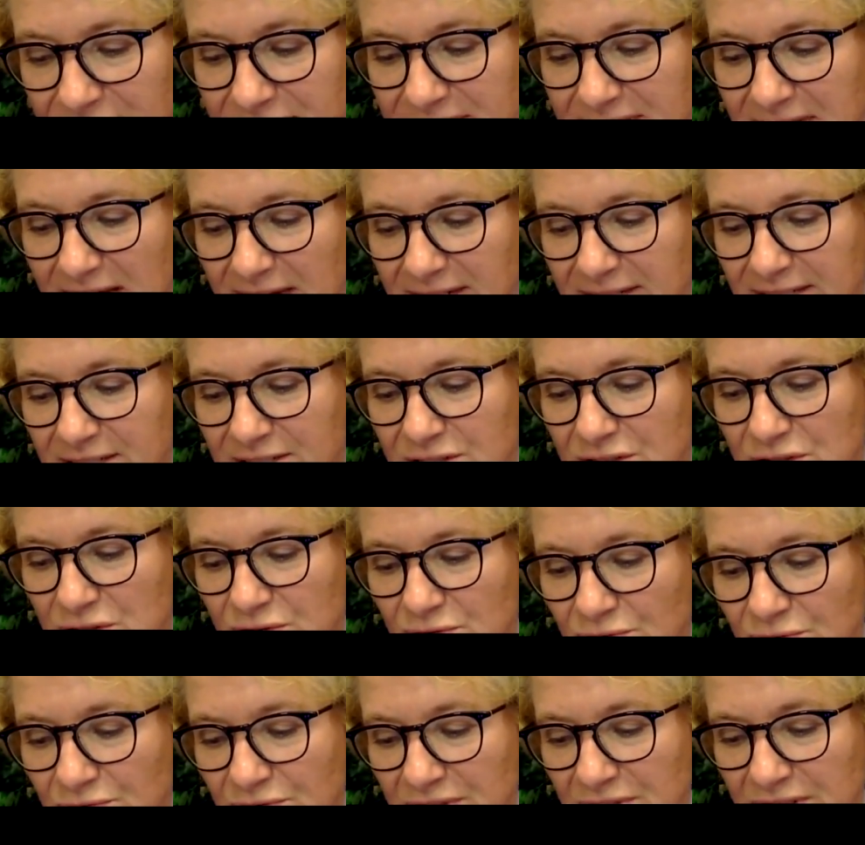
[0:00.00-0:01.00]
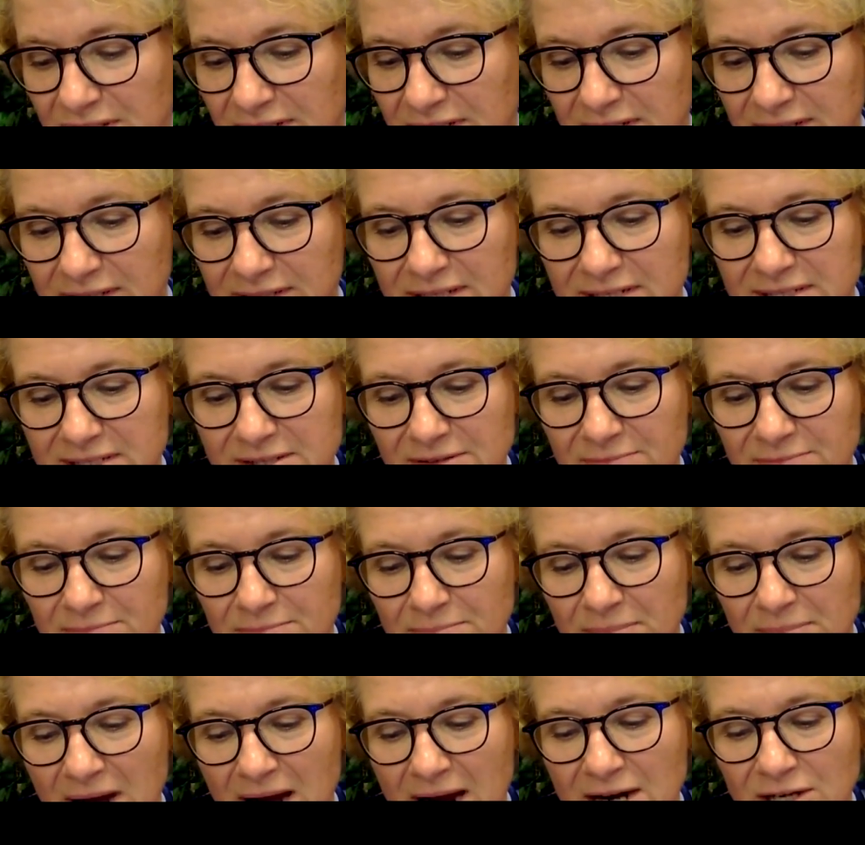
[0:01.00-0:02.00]
studied Slovenian as a
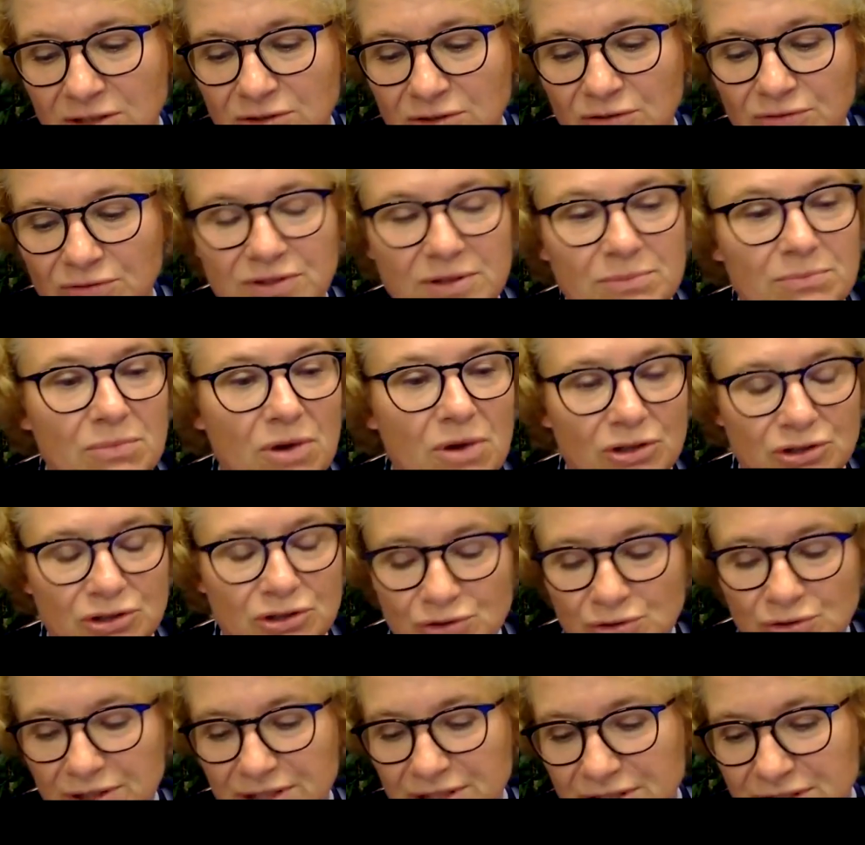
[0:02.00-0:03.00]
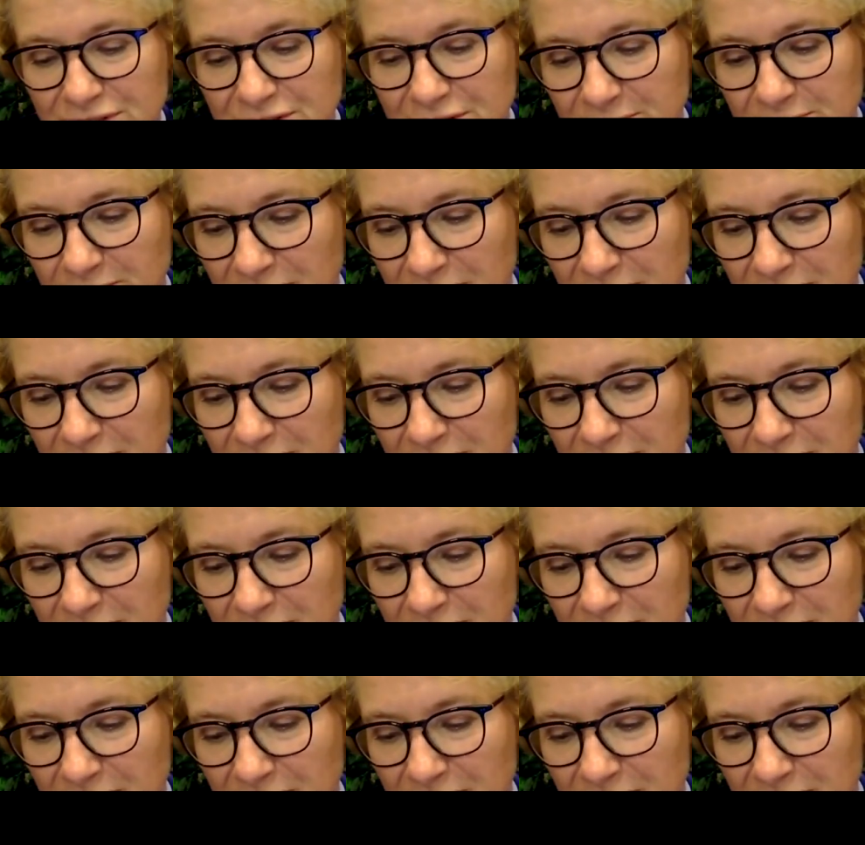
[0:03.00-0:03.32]
part of the module Year